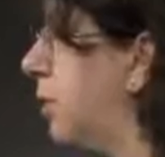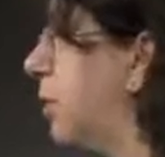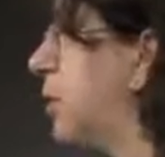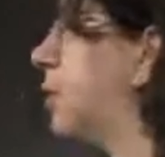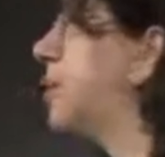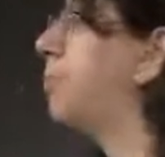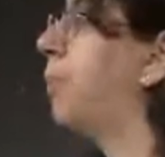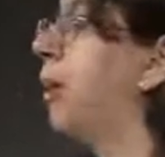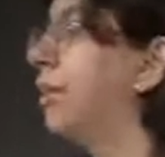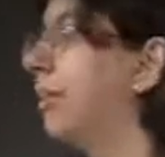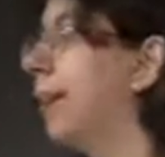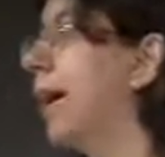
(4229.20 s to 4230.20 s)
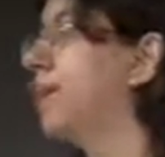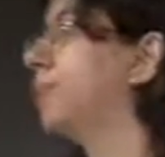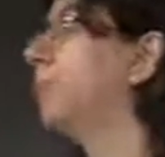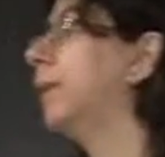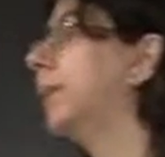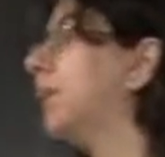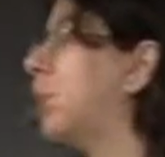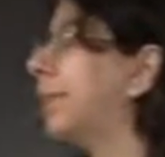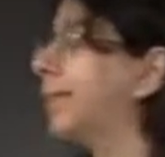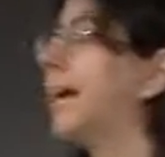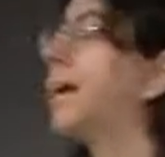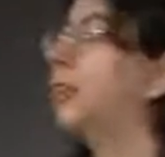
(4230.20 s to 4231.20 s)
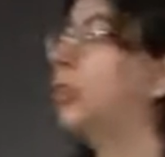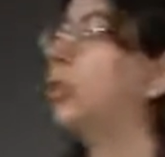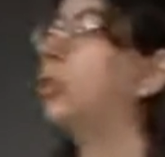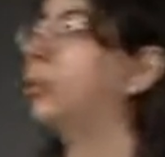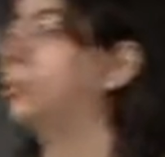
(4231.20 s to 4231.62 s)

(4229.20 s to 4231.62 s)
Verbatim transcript: this is part of a class of methods called second order